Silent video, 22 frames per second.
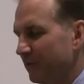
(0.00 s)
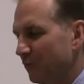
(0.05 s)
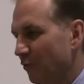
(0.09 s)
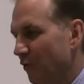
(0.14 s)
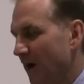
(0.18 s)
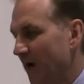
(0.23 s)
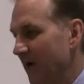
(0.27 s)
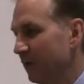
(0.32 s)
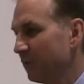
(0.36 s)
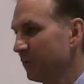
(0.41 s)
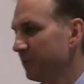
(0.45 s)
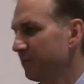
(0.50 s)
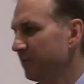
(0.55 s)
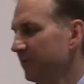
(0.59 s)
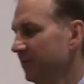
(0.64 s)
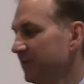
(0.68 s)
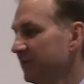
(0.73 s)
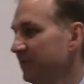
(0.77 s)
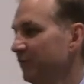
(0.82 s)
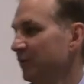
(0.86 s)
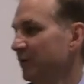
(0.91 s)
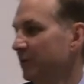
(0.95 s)
why we
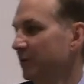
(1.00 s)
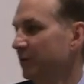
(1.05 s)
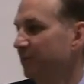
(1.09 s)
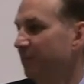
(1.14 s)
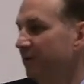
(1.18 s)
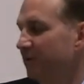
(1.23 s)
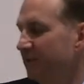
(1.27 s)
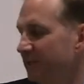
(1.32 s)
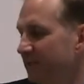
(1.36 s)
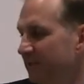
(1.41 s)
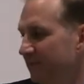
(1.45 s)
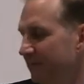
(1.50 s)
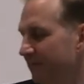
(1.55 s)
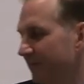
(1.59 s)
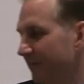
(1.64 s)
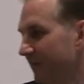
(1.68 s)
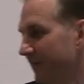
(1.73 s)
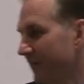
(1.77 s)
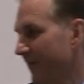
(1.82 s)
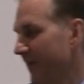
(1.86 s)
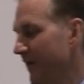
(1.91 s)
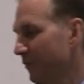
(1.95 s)
believe what we believe,
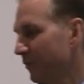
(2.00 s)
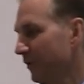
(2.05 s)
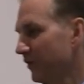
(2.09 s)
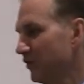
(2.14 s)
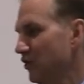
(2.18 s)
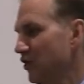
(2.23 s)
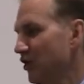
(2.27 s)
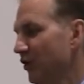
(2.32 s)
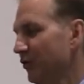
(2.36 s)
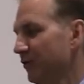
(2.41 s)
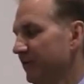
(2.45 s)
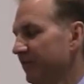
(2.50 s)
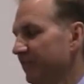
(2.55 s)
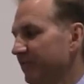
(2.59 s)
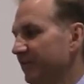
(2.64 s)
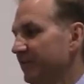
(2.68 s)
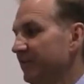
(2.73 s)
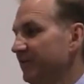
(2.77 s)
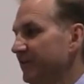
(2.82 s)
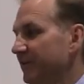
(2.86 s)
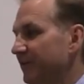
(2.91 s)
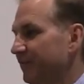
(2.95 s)
they will notice
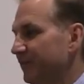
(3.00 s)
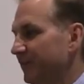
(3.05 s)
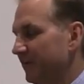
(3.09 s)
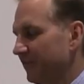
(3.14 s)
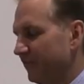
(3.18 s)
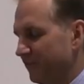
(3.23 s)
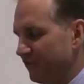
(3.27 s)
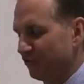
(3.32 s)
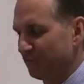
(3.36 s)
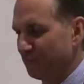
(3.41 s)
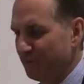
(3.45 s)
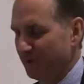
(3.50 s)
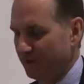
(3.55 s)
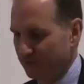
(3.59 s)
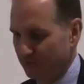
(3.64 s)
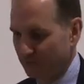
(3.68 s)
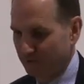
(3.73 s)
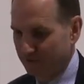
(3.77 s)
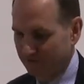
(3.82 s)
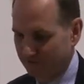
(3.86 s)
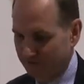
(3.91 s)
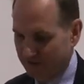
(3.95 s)
the difference. There's many
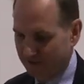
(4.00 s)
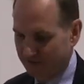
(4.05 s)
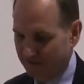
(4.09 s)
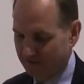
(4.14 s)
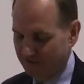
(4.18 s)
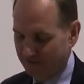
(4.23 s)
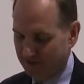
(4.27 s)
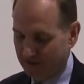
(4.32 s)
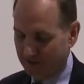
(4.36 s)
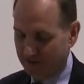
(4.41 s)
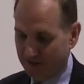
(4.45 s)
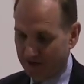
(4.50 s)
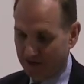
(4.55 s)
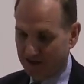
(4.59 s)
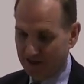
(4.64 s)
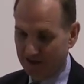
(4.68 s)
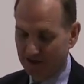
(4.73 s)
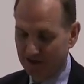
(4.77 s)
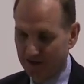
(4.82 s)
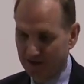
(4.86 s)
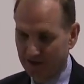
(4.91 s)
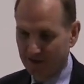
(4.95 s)
ways I can tell
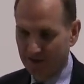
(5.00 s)
that.